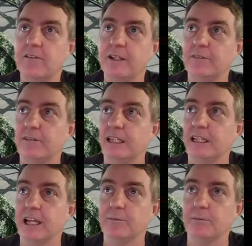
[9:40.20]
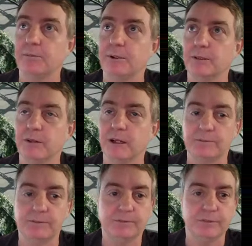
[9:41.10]
effectively allowing
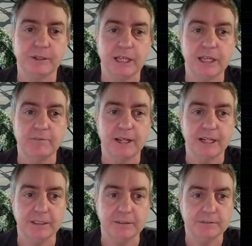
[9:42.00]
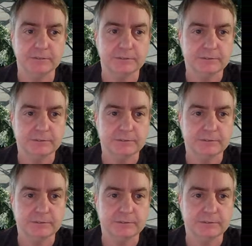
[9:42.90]
bottom-up planning.